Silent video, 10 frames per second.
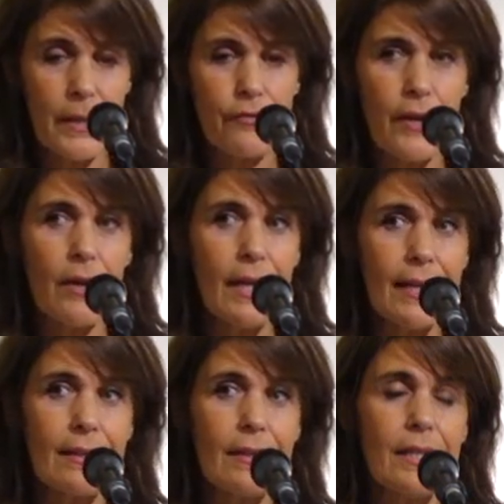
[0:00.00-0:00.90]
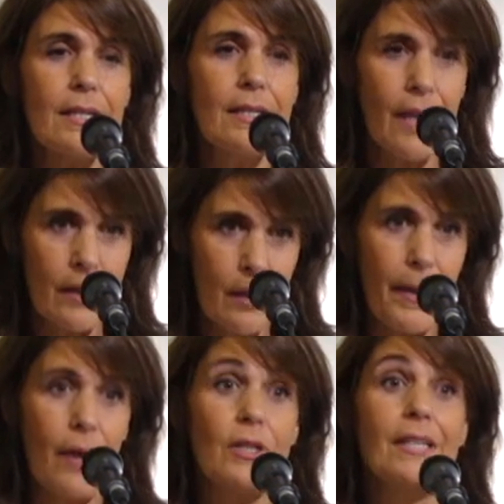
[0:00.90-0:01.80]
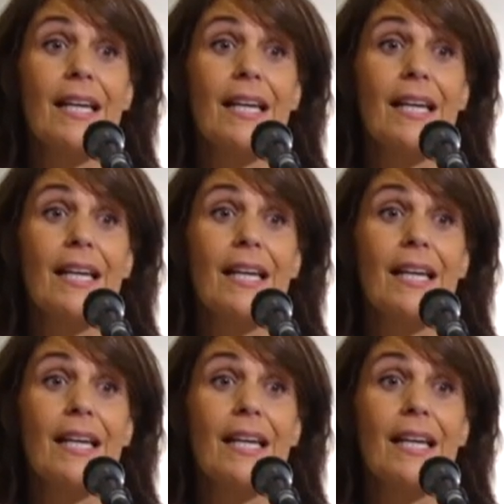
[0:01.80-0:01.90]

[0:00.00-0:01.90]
but very little is done about it.